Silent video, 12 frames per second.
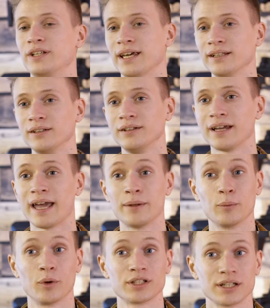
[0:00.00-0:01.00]
we then look
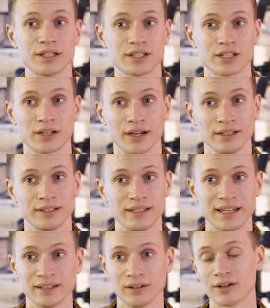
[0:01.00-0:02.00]
at what's inside
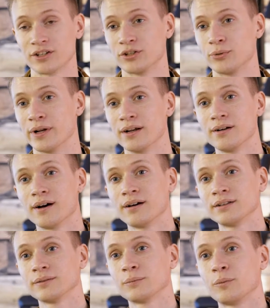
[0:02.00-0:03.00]
the enlarged trigger
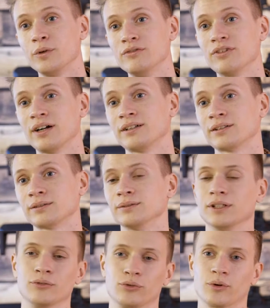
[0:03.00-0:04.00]
guard, we find,
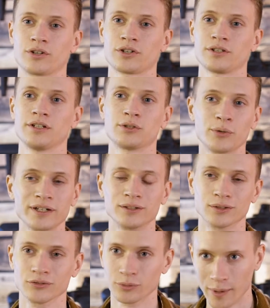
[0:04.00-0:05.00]
of course, the
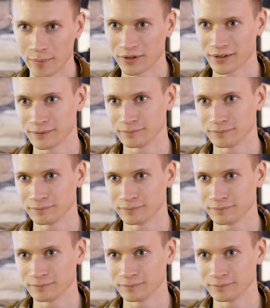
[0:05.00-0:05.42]
trigger of the replica.